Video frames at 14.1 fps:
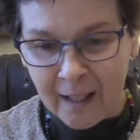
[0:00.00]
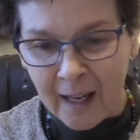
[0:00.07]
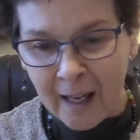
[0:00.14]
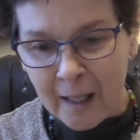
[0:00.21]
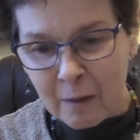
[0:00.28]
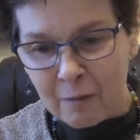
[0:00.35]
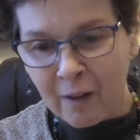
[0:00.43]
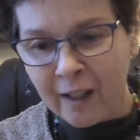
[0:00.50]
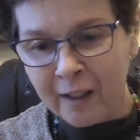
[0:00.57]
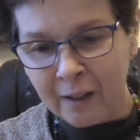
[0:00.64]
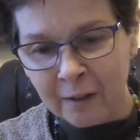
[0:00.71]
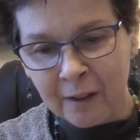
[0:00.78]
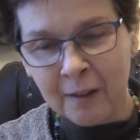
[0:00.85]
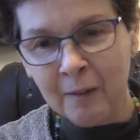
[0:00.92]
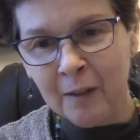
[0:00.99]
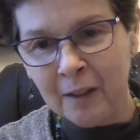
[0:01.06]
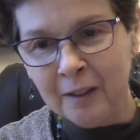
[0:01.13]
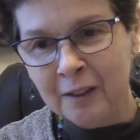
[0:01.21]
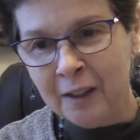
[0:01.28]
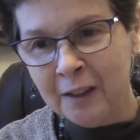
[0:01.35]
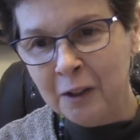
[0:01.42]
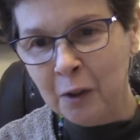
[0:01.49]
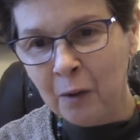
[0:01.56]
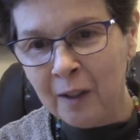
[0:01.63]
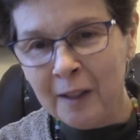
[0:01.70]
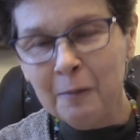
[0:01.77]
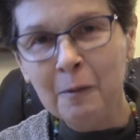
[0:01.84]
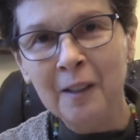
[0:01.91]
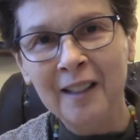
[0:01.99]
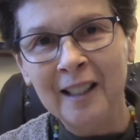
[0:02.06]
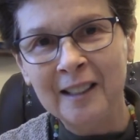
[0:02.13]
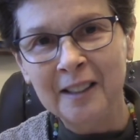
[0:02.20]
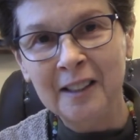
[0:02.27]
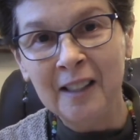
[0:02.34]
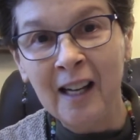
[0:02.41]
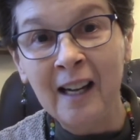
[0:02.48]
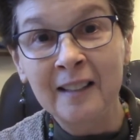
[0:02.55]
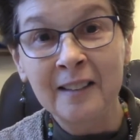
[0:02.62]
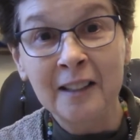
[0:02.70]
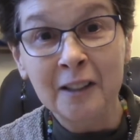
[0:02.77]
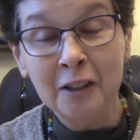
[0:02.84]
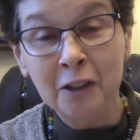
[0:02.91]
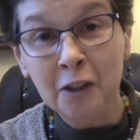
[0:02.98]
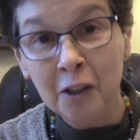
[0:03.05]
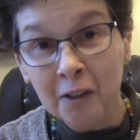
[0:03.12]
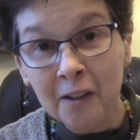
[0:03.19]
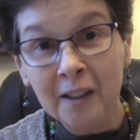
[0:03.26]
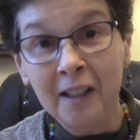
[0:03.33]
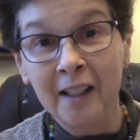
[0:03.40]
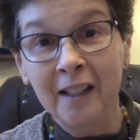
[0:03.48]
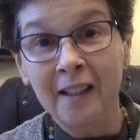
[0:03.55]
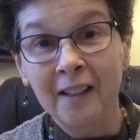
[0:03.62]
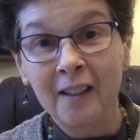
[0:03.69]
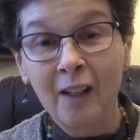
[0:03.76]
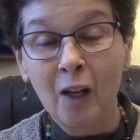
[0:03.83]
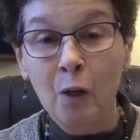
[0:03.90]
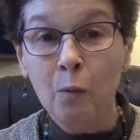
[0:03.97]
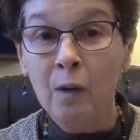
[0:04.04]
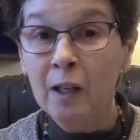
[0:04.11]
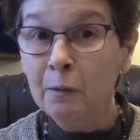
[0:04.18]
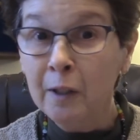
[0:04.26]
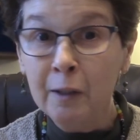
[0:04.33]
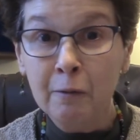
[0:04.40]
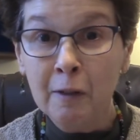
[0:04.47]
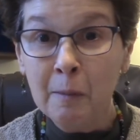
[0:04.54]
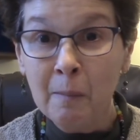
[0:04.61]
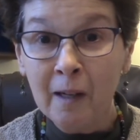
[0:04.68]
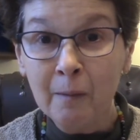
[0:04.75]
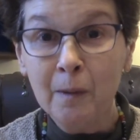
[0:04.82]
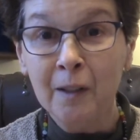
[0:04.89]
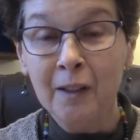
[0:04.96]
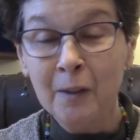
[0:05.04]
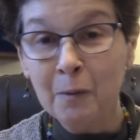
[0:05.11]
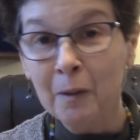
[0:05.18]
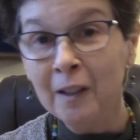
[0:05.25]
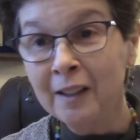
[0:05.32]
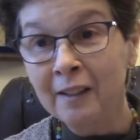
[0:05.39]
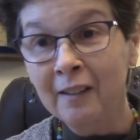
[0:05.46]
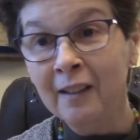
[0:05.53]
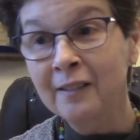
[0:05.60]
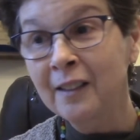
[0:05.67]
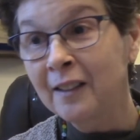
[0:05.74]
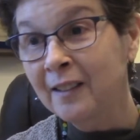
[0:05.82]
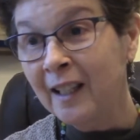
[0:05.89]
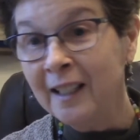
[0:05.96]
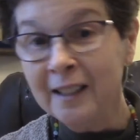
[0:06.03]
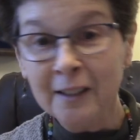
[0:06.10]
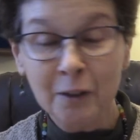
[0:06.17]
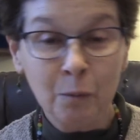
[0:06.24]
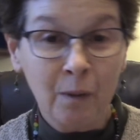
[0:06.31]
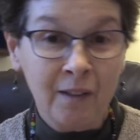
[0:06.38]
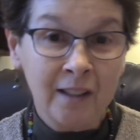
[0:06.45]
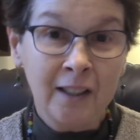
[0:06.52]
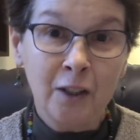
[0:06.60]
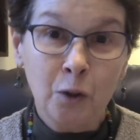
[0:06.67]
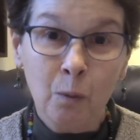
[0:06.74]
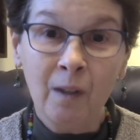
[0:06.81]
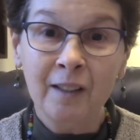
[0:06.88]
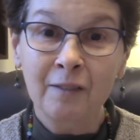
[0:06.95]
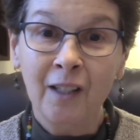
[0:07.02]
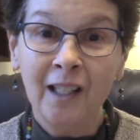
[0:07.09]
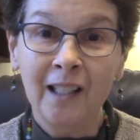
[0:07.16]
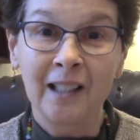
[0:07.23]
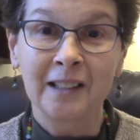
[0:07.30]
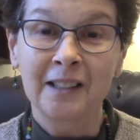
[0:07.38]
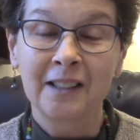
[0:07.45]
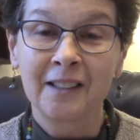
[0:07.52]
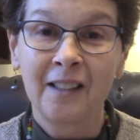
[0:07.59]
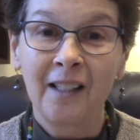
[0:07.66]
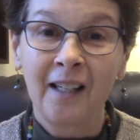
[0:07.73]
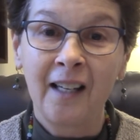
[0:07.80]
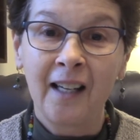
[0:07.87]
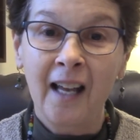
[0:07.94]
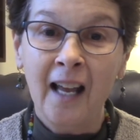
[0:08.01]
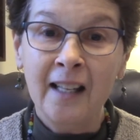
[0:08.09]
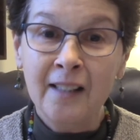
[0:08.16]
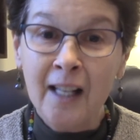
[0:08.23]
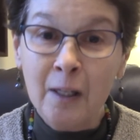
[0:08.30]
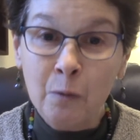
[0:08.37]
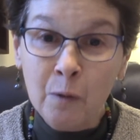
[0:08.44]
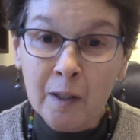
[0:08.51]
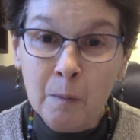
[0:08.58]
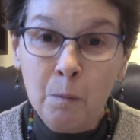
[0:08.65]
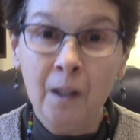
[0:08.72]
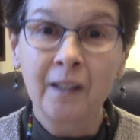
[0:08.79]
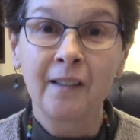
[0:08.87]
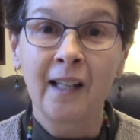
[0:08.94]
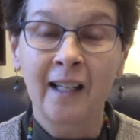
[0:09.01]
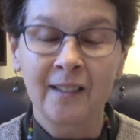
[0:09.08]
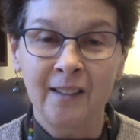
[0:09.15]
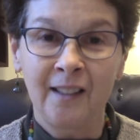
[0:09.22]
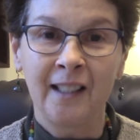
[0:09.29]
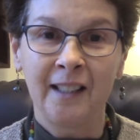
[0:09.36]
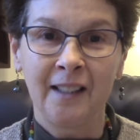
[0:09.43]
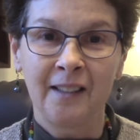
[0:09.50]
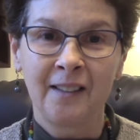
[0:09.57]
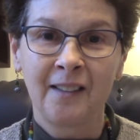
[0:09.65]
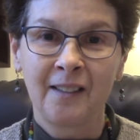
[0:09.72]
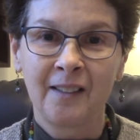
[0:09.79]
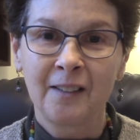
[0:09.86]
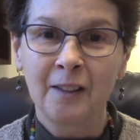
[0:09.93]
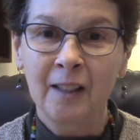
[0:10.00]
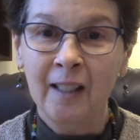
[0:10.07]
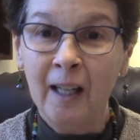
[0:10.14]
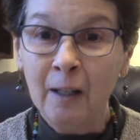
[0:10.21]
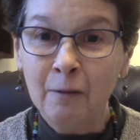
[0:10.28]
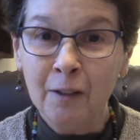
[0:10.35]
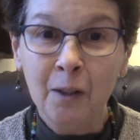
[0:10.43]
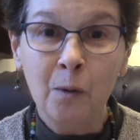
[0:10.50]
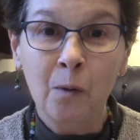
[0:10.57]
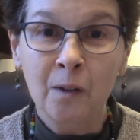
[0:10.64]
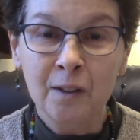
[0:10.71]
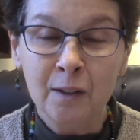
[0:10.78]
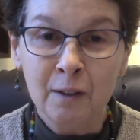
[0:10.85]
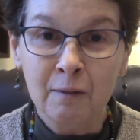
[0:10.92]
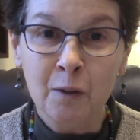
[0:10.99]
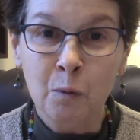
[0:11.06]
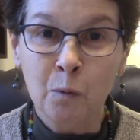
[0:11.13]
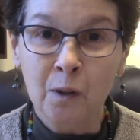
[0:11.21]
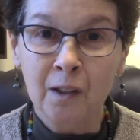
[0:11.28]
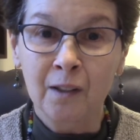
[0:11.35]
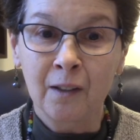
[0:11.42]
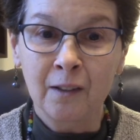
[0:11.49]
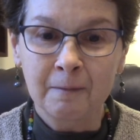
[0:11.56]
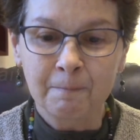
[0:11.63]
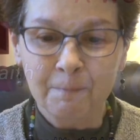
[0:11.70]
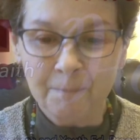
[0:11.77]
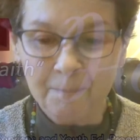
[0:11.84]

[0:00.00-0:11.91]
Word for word: I invite you to, to join with us on this journey where we remember that really that the light is within each one of us and that we bring that light to every corner of the world.